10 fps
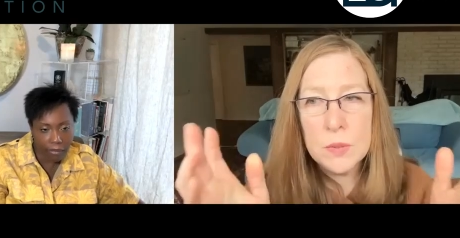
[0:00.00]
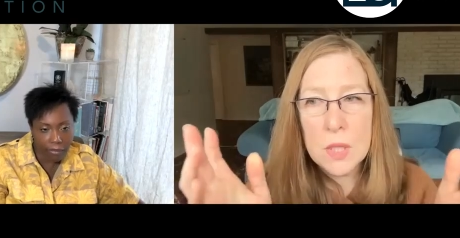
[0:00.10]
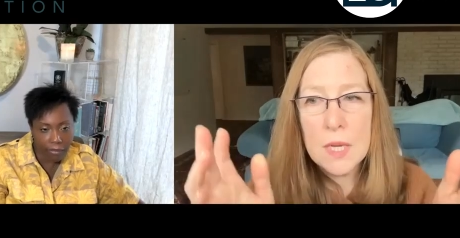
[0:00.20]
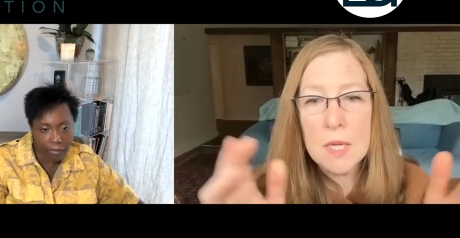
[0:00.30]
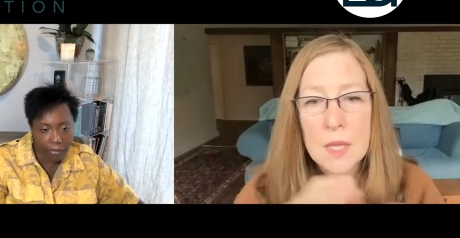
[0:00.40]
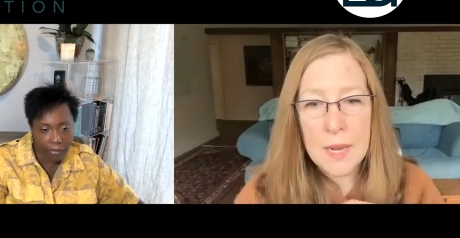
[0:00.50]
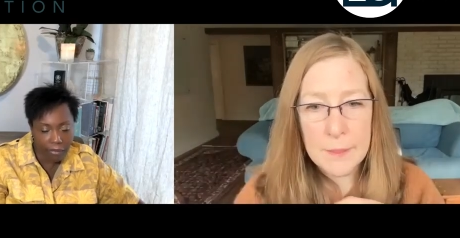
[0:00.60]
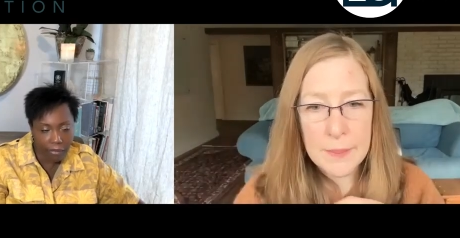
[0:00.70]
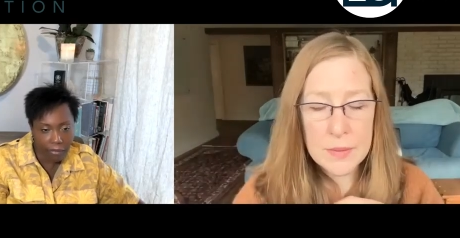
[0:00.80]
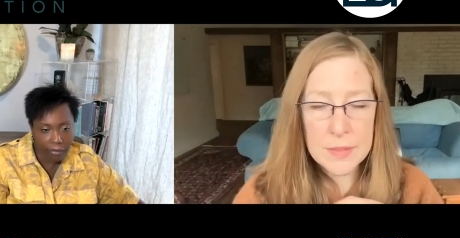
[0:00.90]
Speaker 1: talk a lot
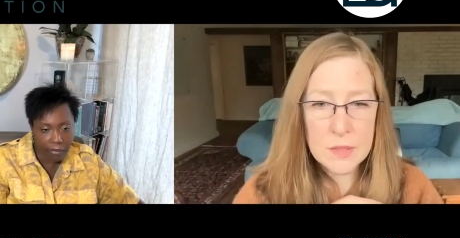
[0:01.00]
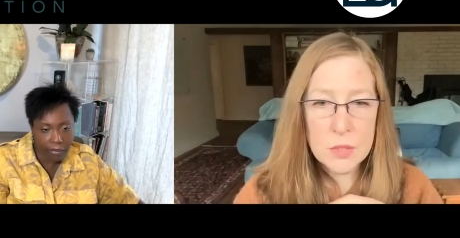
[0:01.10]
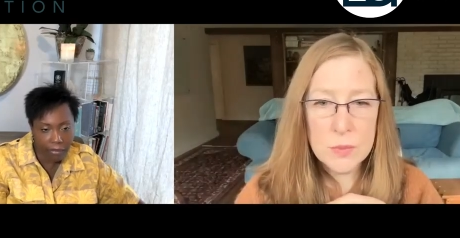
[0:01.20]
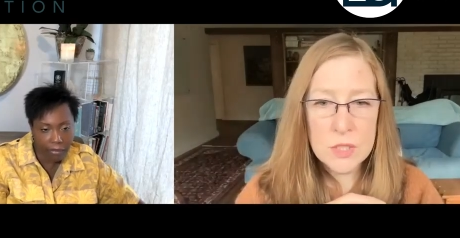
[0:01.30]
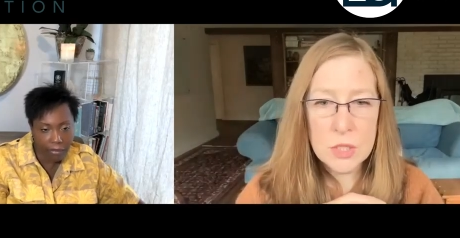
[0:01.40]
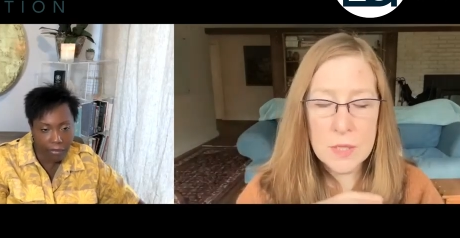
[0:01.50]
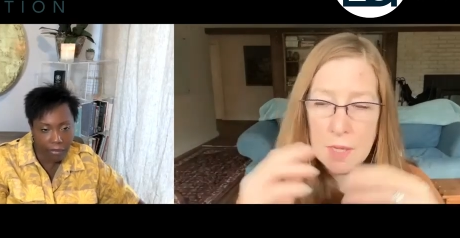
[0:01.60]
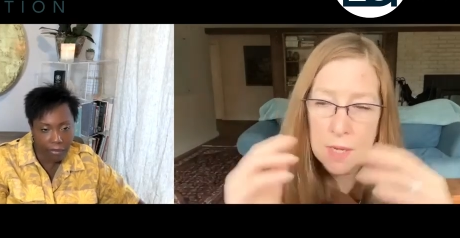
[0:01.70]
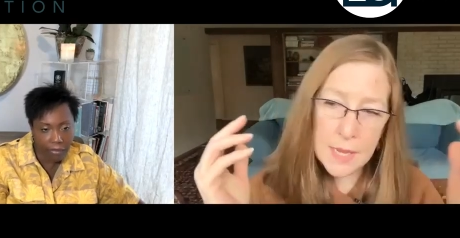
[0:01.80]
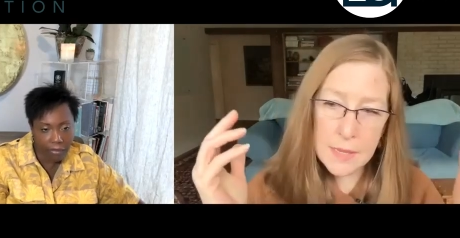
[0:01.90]
about intuition,
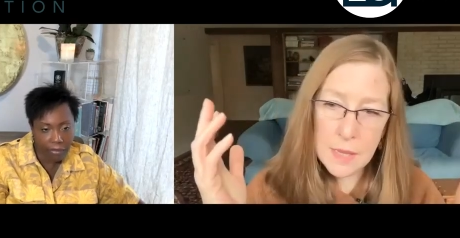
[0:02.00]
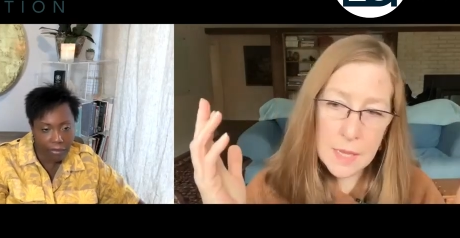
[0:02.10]
and I